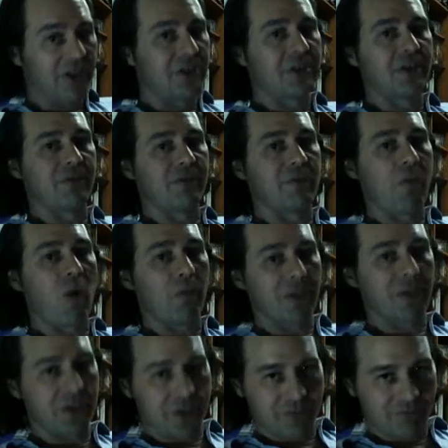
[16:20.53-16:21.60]
each given
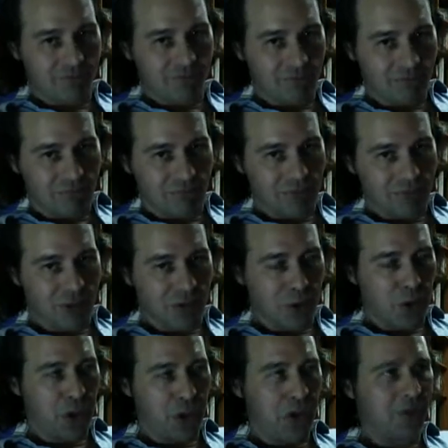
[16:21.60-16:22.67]
moment,
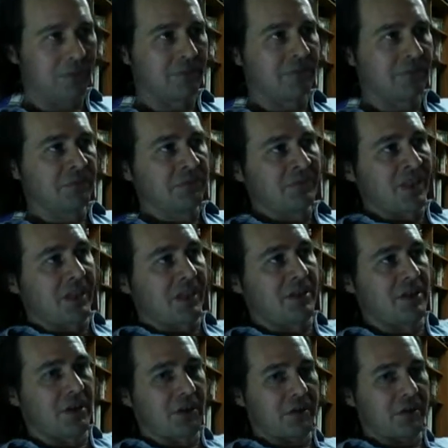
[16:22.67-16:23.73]
okay?
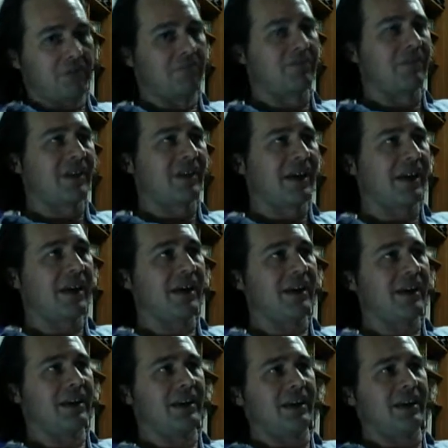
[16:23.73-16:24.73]
So, hey,